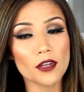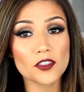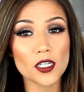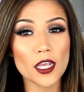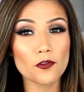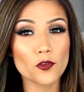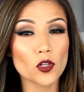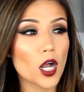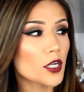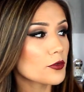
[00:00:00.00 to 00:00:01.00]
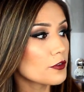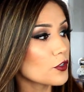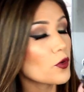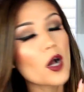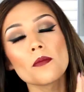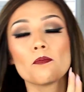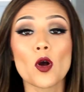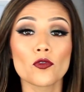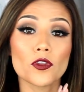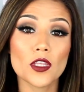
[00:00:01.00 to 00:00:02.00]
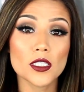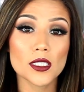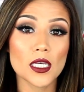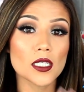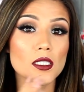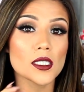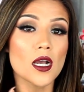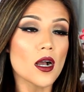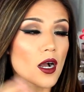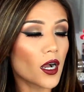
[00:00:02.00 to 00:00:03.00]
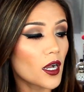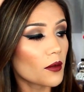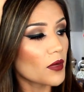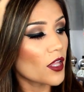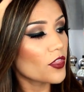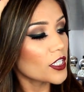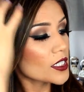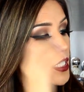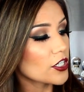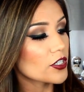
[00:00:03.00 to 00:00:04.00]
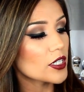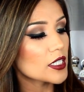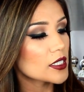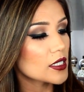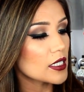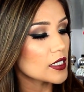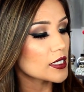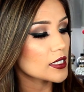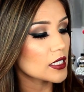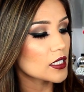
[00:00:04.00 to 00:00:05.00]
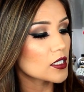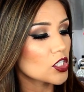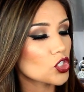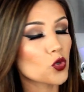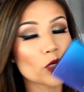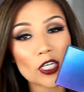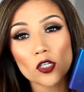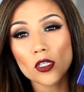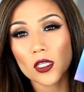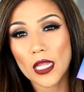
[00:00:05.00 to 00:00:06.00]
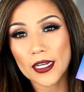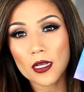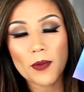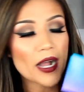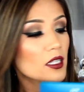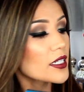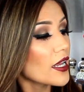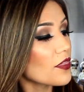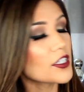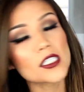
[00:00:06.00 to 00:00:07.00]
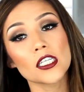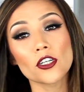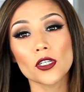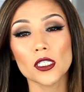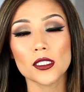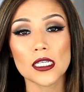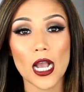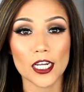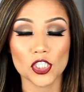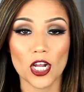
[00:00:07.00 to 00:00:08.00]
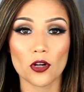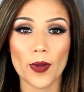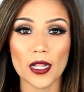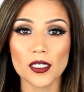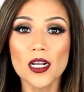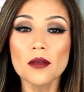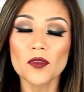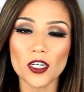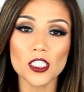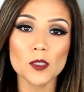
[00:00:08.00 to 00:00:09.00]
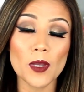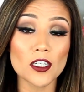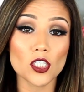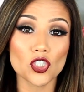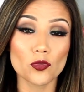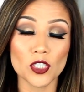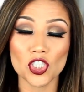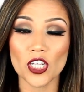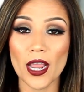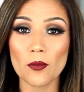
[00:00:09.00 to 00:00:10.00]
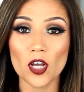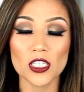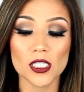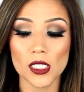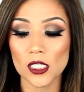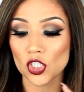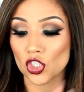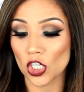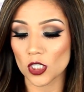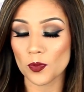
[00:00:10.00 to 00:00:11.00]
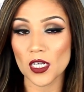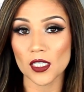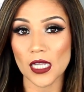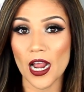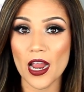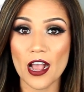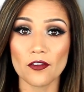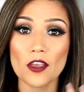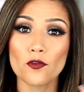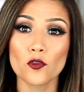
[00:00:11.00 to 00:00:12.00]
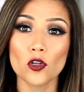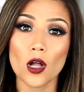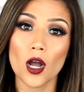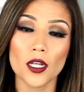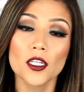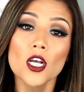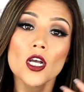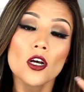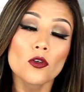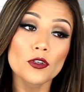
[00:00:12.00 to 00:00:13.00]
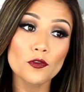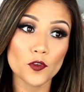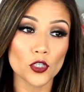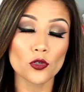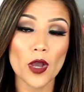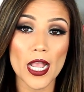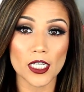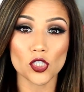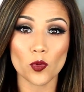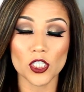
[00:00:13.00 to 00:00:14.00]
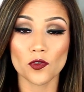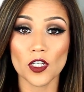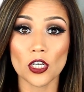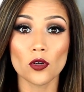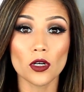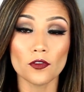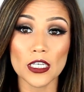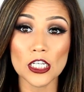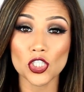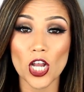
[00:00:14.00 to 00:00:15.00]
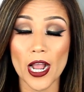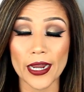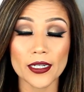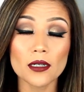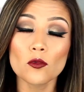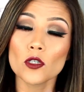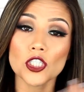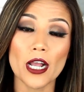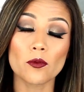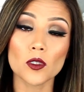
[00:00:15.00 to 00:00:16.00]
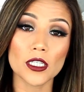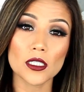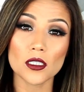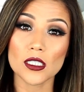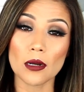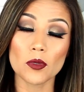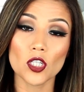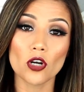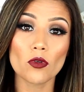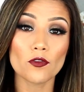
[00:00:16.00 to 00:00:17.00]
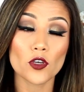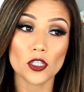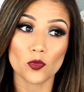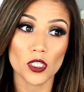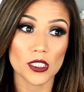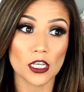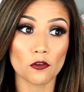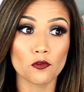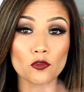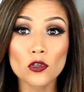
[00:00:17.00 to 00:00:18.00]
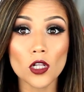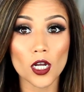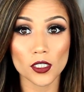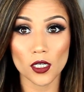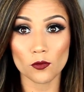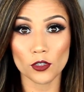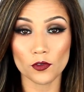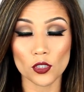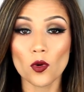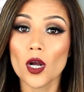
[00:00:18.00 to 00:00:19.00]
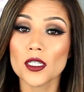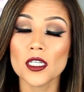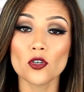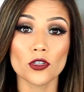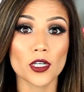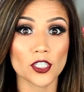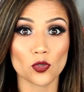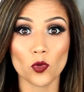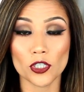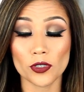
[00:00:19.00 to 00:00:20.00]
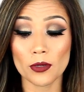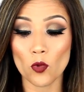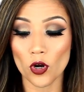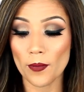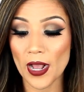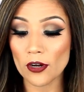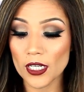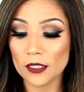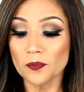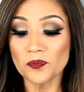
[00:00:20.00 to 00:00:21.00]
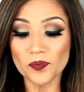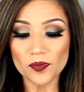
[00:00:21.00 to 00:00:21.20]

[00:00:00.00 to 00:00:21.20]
I've done a full-on review on both of these things. This here is the Skin Twinkle Lighting Palette, and this here is the eyeshadow palette. I'm not going to spend too much time on these things just because I have a full-on review and swatch video of each item, which I will link down below if you guys want to see a full-on review on it or you guys are wondering more about it.